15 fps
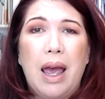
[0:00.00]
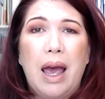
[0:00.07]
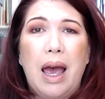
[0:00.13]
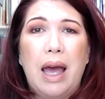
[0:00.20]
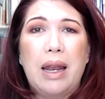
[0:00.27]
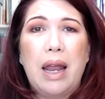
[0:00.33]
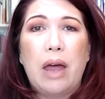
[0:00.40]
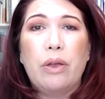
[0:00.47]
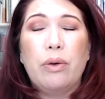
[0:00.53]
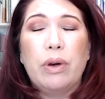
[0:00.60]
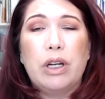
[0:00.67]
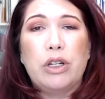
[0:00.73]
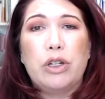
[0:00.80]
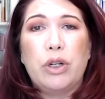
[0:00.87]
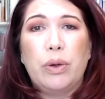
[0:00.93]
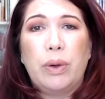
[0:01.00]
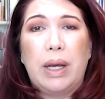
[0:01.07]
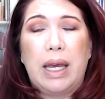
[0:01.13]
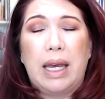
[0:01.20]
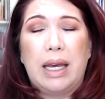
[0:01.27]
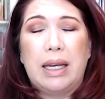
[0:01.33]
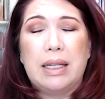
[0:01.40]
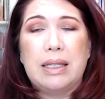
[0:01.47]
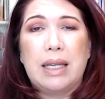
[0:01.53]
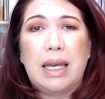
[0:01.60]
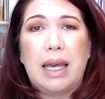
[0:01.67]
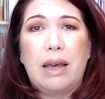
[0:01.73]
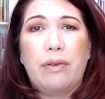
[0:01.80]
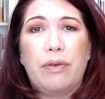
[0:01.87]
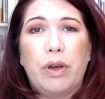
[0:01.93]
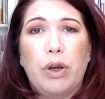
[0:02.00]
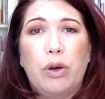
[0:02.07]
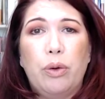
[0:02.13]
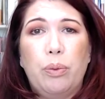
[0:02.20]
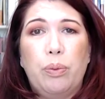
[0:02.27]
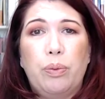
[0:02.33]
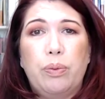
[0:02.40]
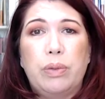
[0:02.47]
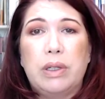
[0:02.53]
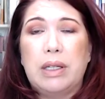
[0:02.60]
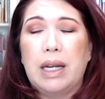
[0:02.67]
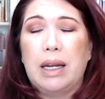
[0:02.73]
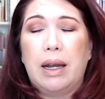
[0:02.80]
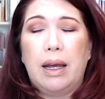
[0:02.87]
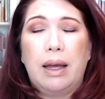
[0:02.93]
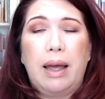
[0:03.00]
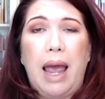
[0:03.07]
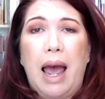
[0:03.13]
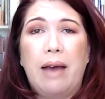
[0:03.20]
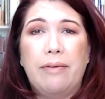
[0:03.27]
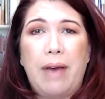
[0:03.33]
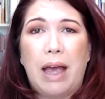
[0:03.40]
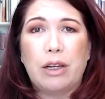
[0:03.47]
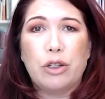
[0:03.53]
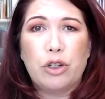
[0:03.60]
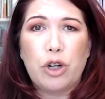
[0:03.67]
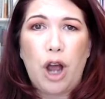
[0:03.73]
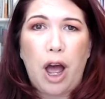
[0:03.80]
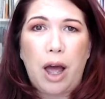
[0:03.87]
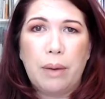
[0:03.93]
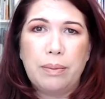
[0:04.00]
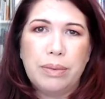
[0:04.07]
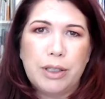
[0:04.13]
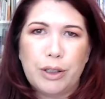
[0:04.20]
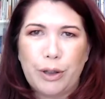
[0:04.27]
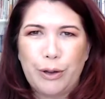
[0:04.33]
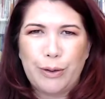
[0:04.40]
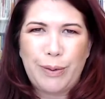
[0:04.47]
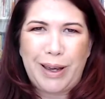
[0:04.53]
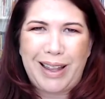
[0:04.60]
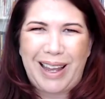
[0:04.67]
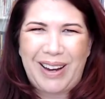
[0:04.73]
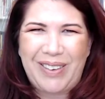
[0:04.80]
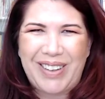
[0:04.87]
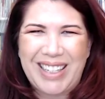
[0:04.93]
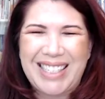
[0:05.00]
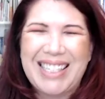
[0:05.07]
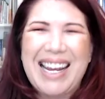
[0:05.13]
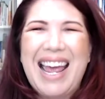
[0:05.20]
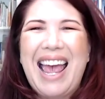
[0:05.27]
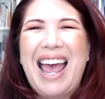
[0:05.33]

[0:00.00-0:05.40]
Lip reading: Another issue is if you did a half-assed job, excuse my language,